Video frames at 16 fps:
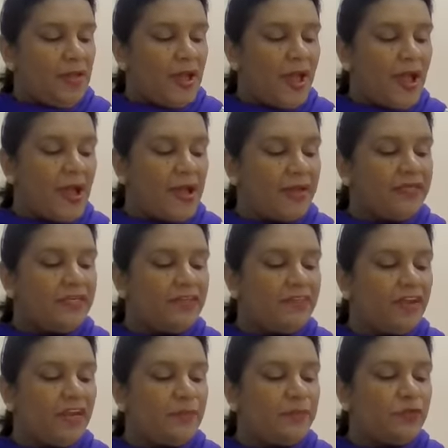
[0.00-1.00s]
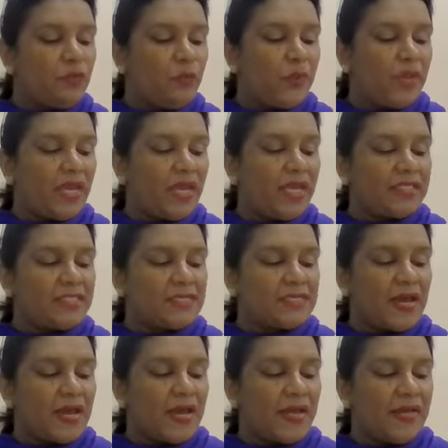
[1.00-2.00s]
had developed the way it
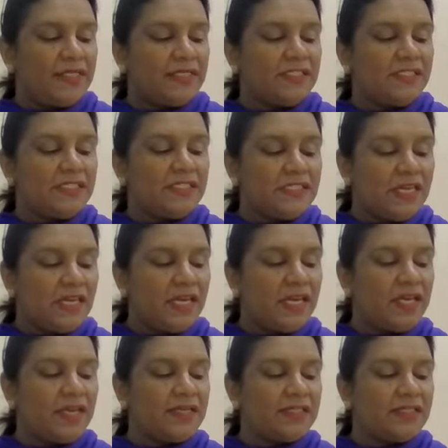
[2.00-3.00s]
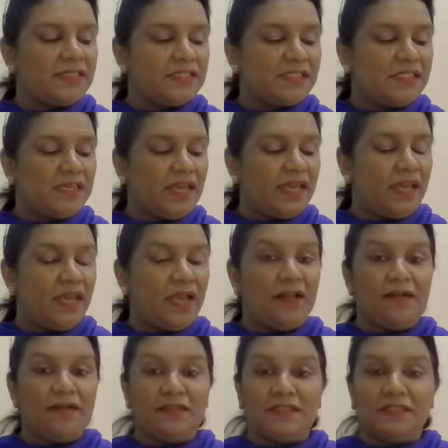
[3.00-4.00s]
had, seeing it
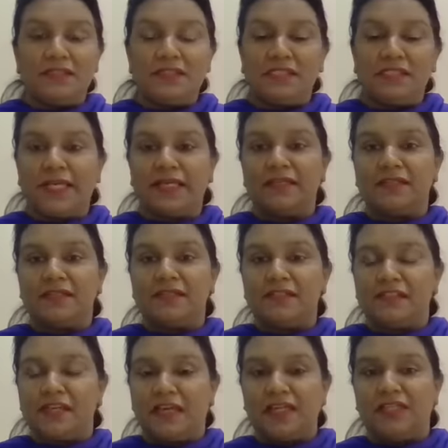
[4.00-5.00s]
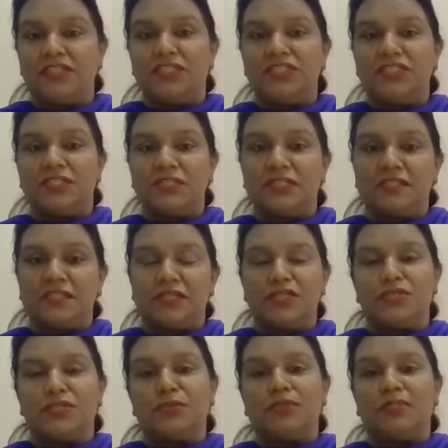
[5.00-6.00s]
scaled 6 inches
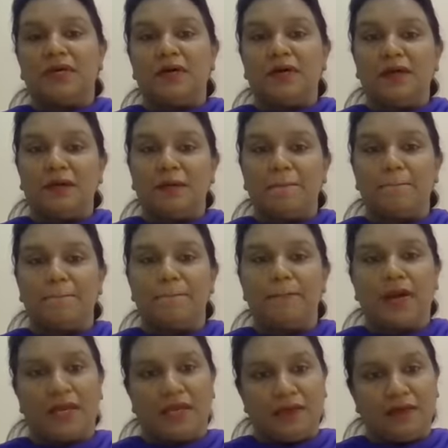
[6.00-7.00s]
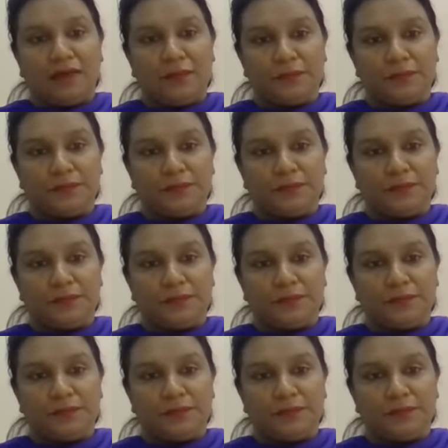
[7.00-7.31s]
to the mile.